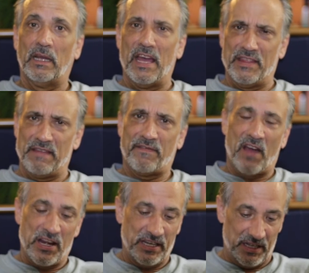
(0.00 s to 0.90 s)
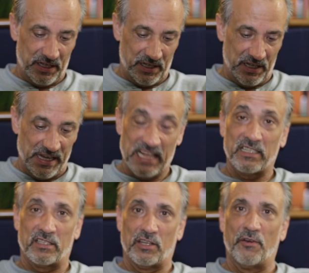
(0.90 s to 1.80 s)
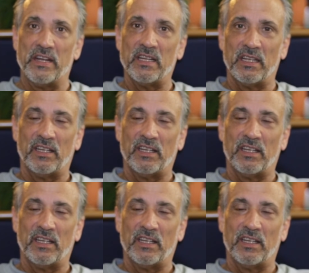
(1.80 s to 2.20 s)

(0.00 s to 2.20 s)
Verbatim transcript: and they find it necessary